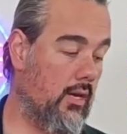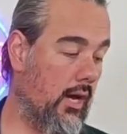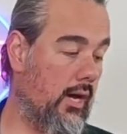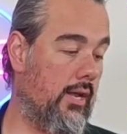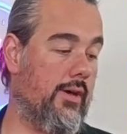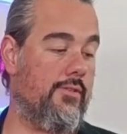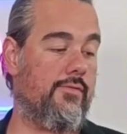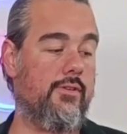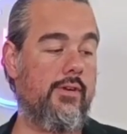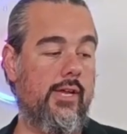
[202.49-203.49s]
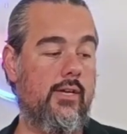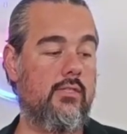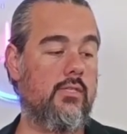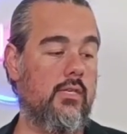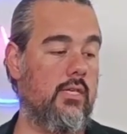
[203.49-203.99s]
Now the
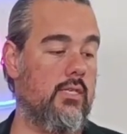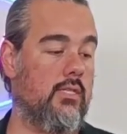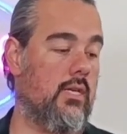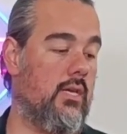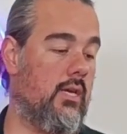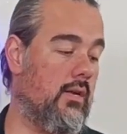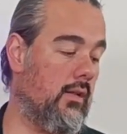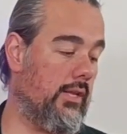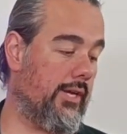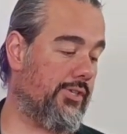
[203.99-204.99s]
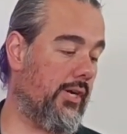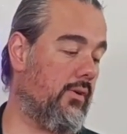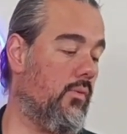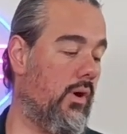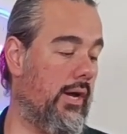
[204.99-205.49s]
Vinredance is an electric
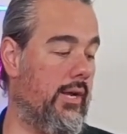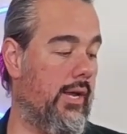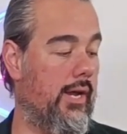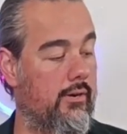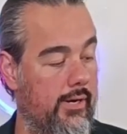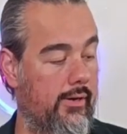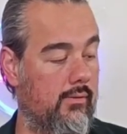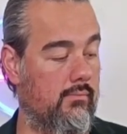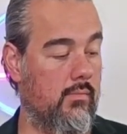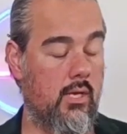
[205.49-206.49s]
wine aerator.